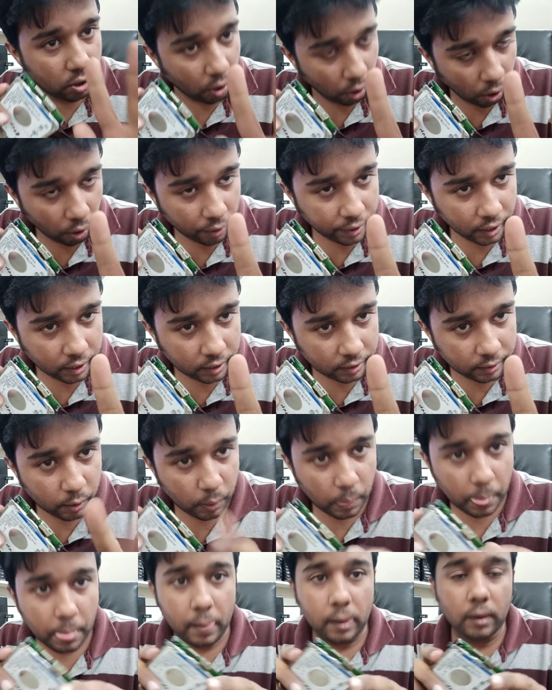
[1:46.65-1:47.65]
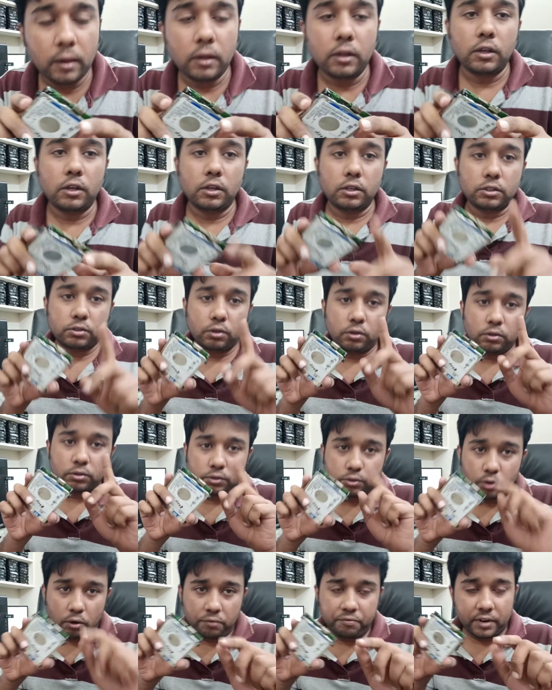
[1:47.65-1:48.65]
okay so
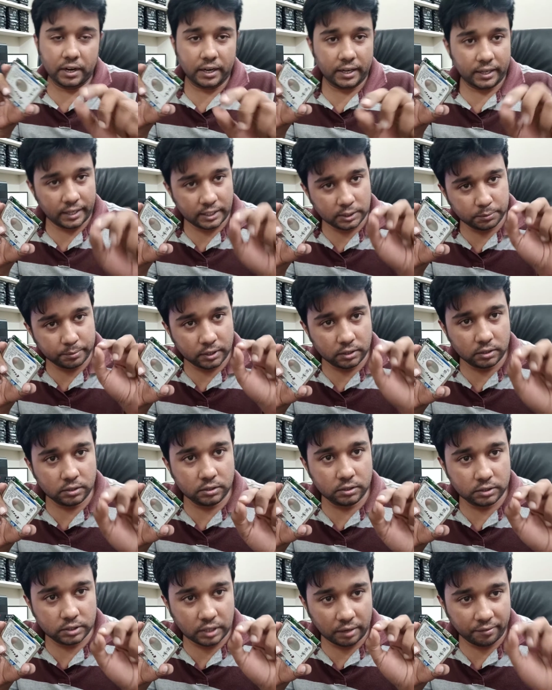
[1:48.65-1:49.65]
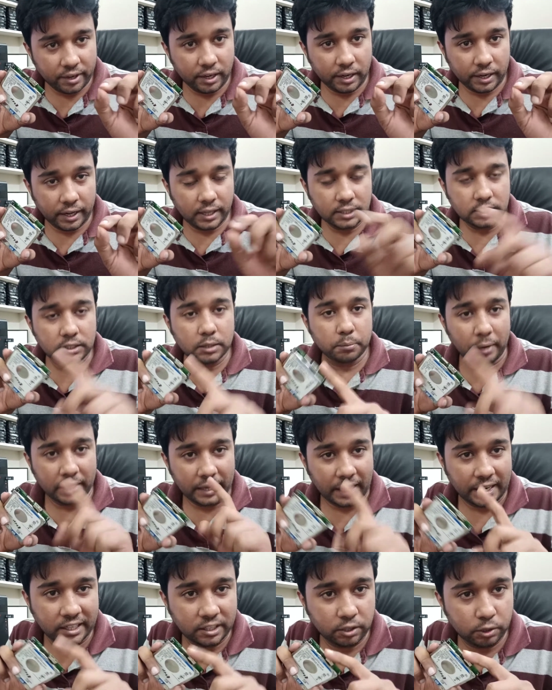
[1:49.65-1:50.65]
so far it has been several days but
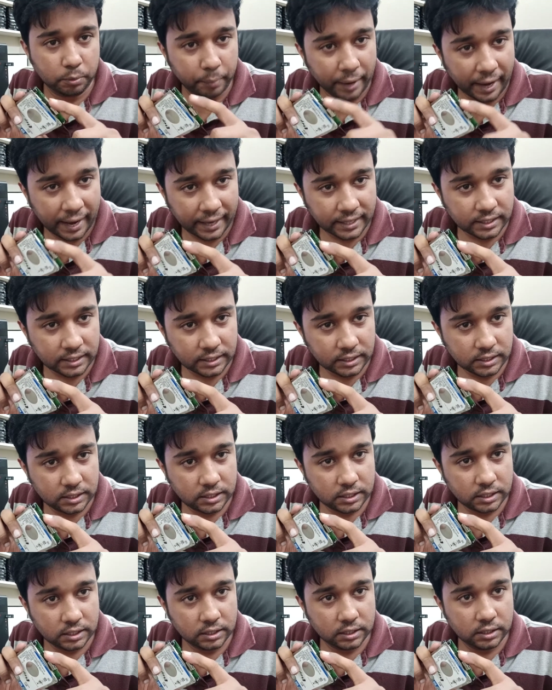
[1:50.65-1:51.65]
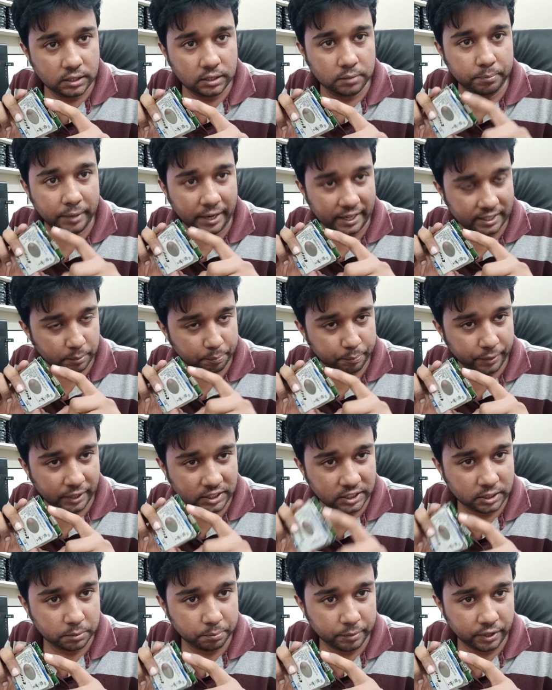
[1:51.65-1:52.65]
I did not drag it drag the
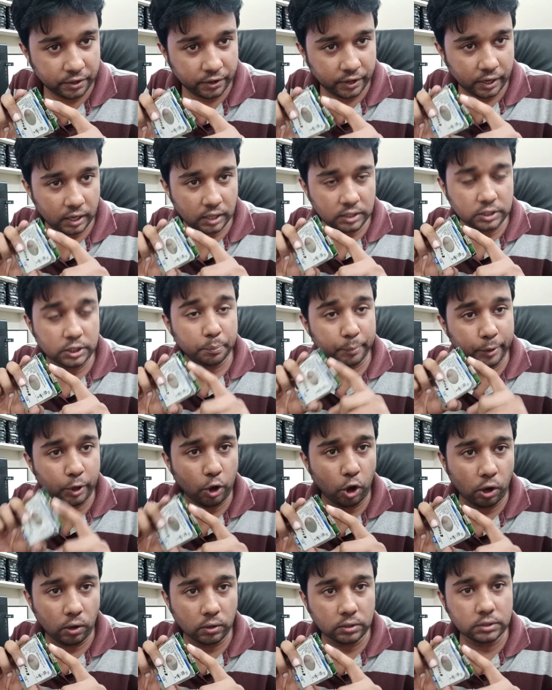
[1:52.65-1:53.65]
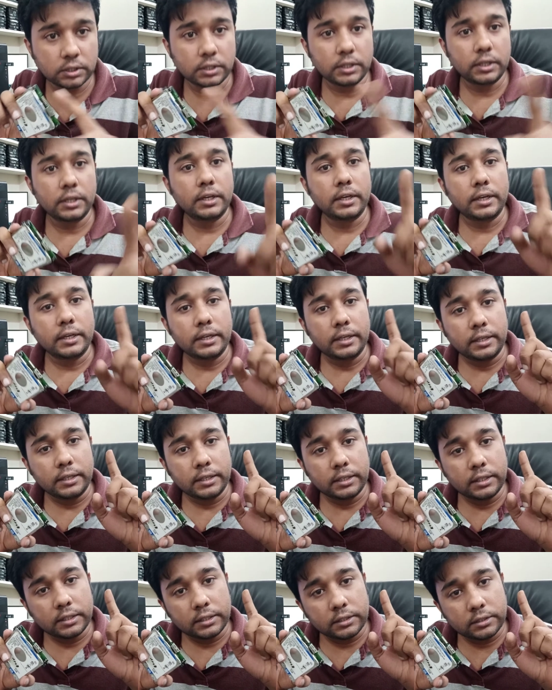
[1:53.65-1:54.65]
plastic materials because
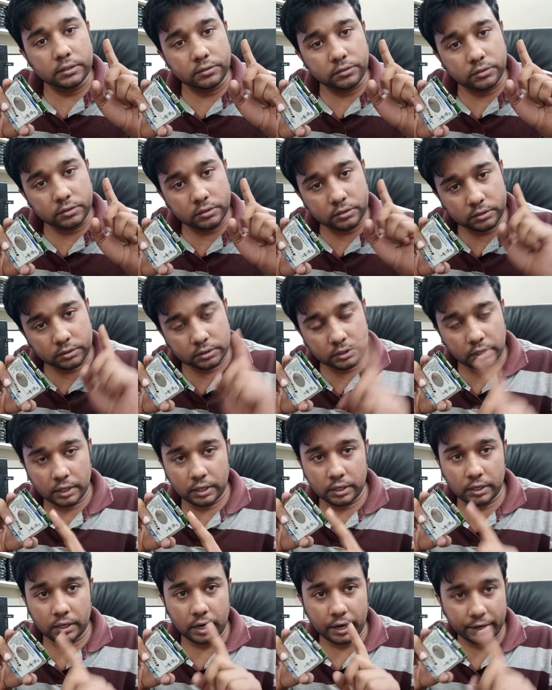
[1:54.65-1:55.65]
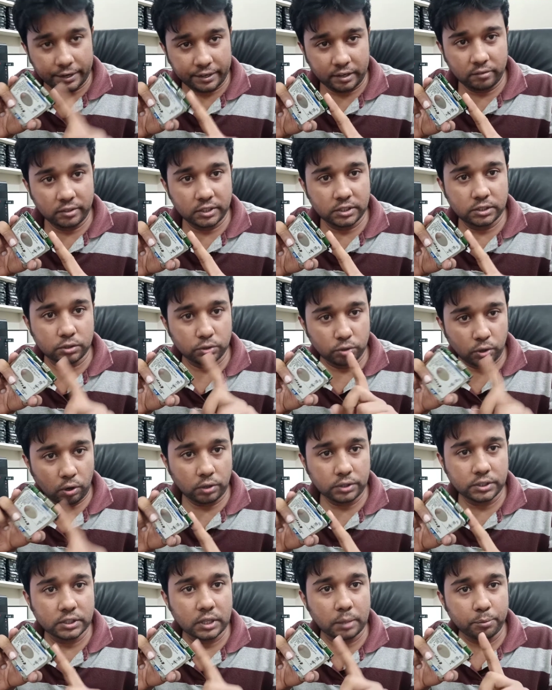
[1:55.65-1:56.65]
the hard drive is not
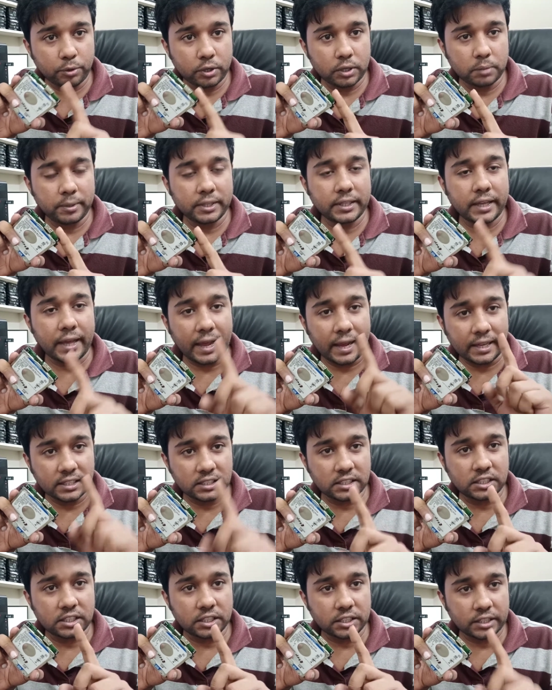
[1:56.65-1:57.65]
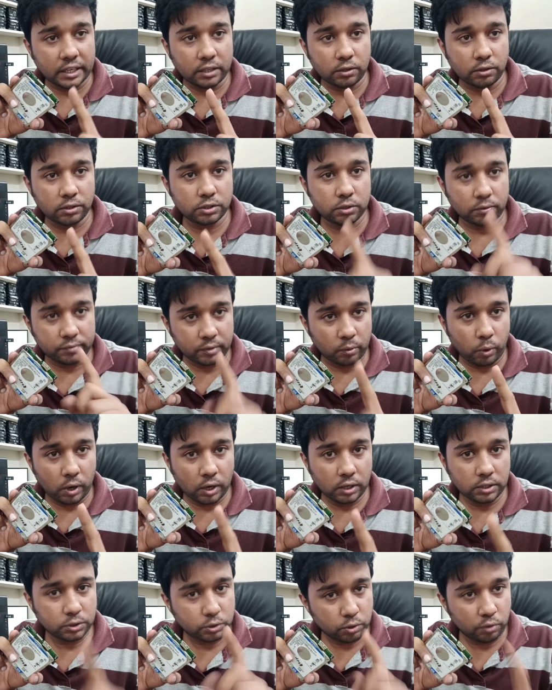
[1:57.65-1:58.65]
supported by the existing technologies of the
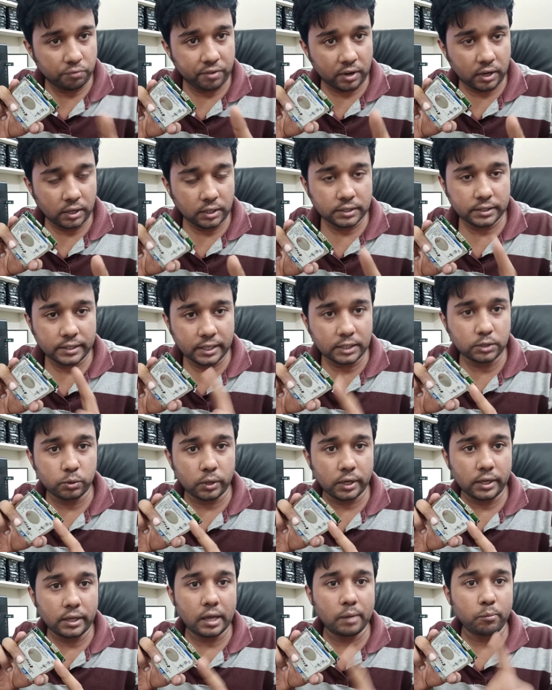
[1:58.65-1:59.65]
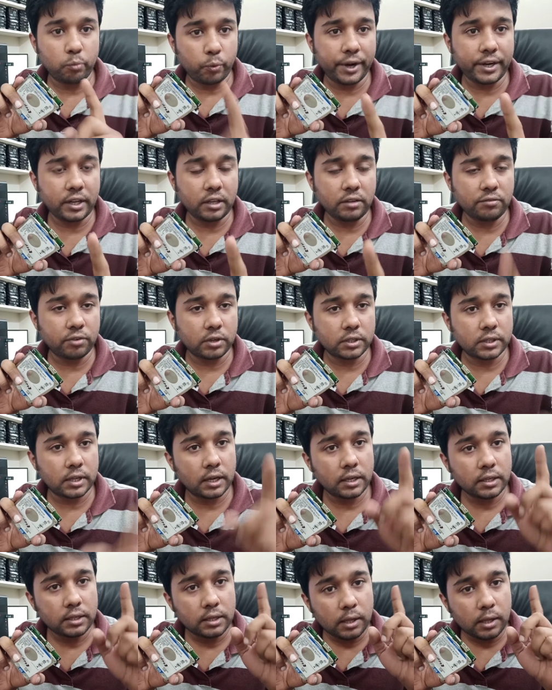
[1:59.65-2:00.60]
world so far that's why i'm waiting for the